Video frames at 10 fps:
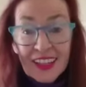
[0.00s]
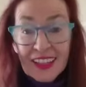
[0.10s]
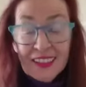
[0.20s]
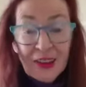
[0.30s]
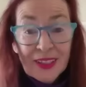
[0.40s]

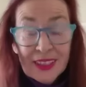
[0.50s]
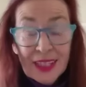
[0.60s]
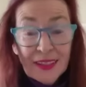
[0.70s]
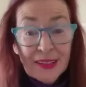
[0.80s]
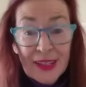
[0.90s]
he's got his
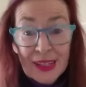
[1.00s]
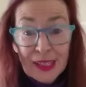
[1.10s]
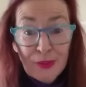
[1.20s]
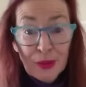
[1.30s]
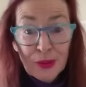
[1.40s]
little
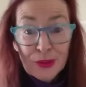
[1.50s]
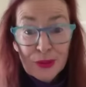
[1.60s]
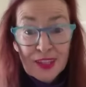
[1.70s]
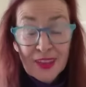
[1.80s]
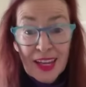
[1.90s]
Yeti
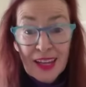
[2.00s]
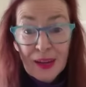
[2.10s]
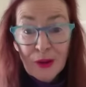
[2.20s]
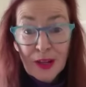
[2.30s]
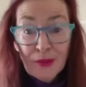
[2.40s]
paws in the
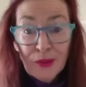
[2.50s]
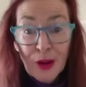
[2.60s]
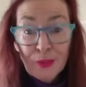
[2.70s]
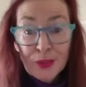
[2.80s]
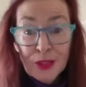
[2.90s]
air at every
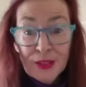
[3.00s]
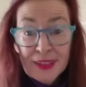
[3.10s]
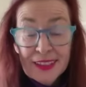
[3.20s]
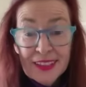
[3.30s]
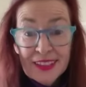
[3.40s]

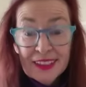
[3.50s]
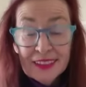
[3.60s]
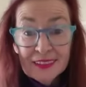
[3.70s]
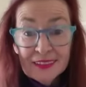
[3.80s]
opportunity.